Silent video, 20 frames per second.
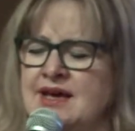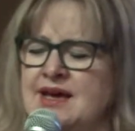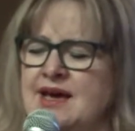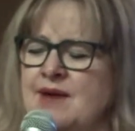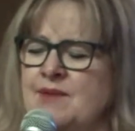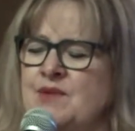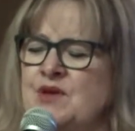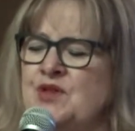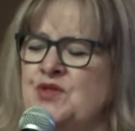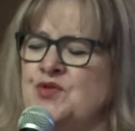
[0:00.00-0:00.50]

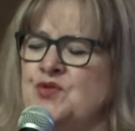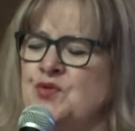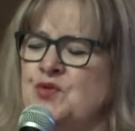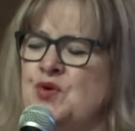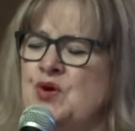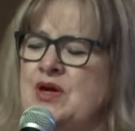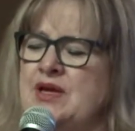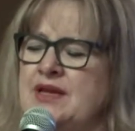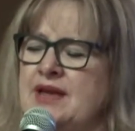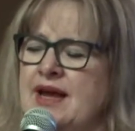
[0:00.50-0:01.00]
coming
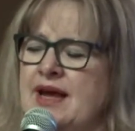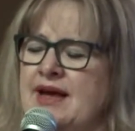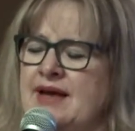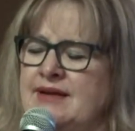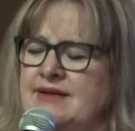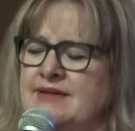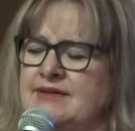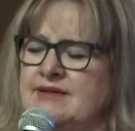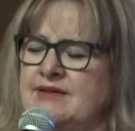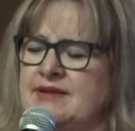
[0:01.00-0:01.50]
through it
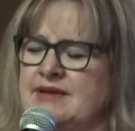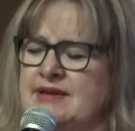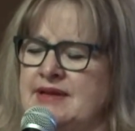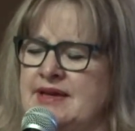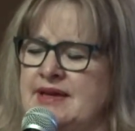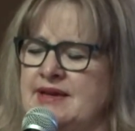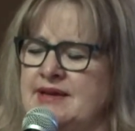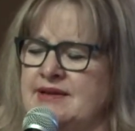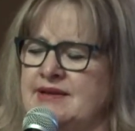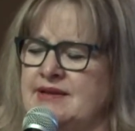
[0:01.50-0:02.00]
and
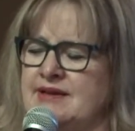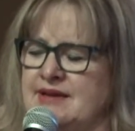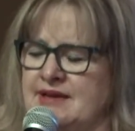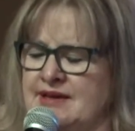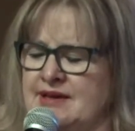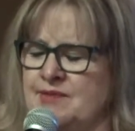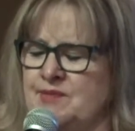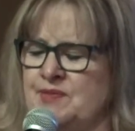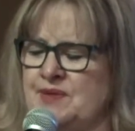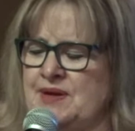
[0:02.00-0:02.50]
need
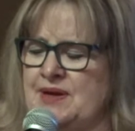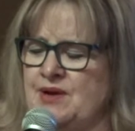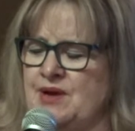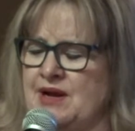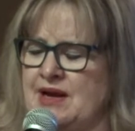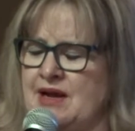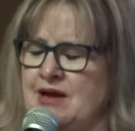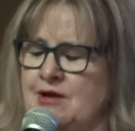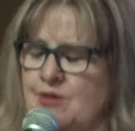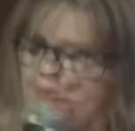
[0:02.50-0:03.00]
complete
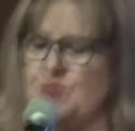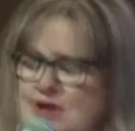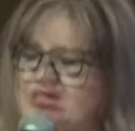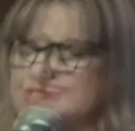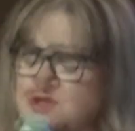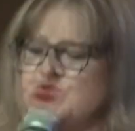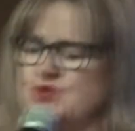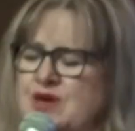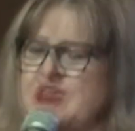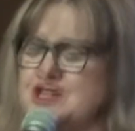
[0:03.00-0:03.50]

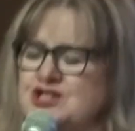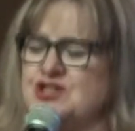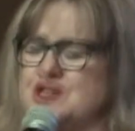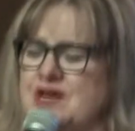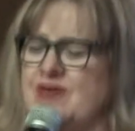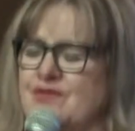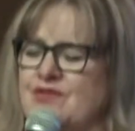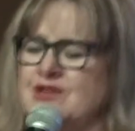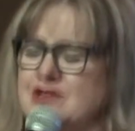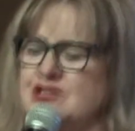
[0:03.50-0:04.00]
restoration
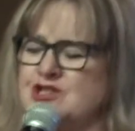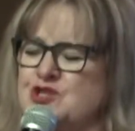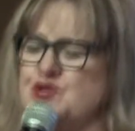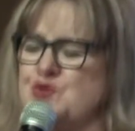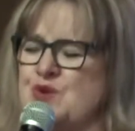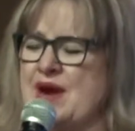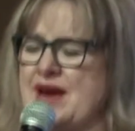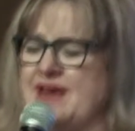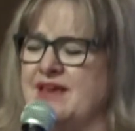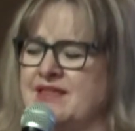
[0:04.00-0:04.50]
of their
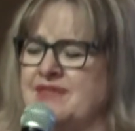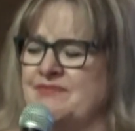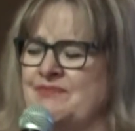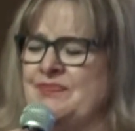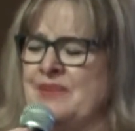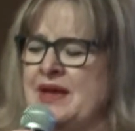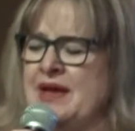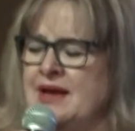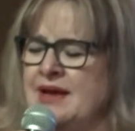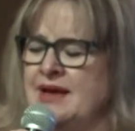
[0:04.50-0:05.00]
strength.
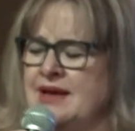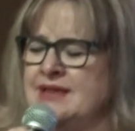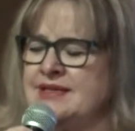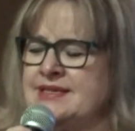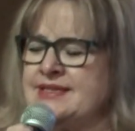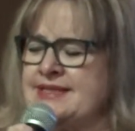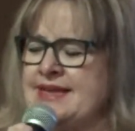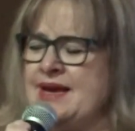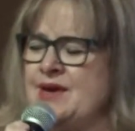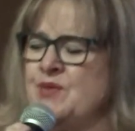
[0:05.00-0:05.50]

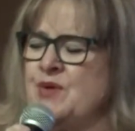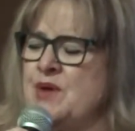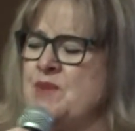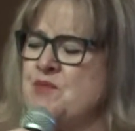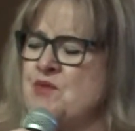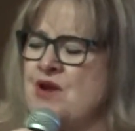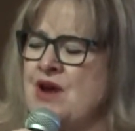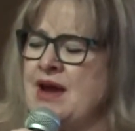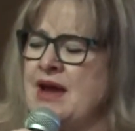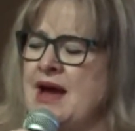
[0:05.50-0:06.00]
Today we
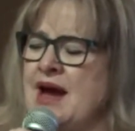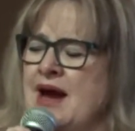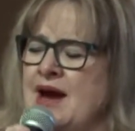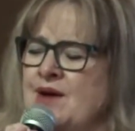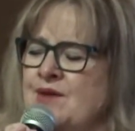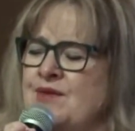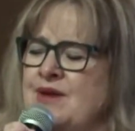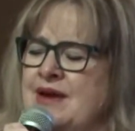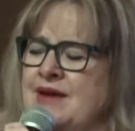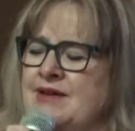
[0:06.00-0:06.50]
bring
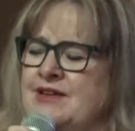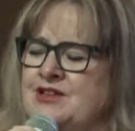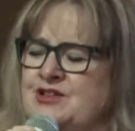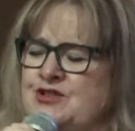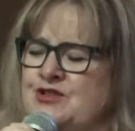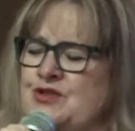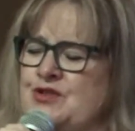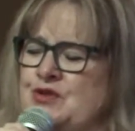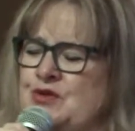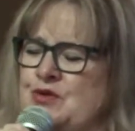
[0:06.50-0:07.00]
Irene
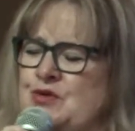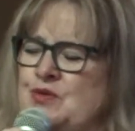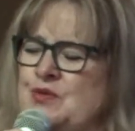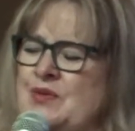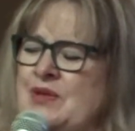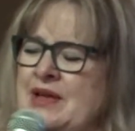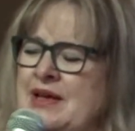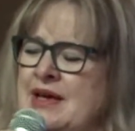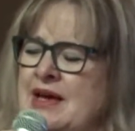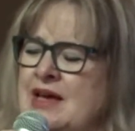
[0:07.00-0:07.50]
to
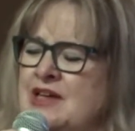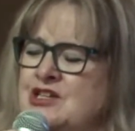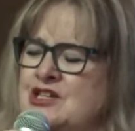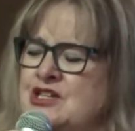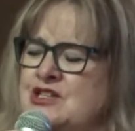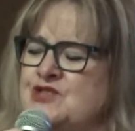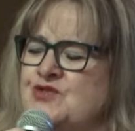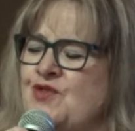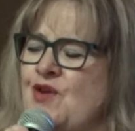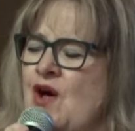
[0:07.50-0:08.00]
you.
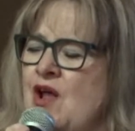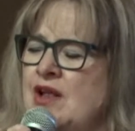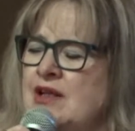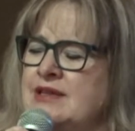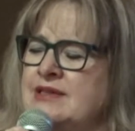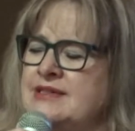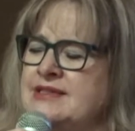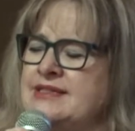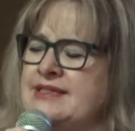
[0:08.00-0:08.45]
She's fallen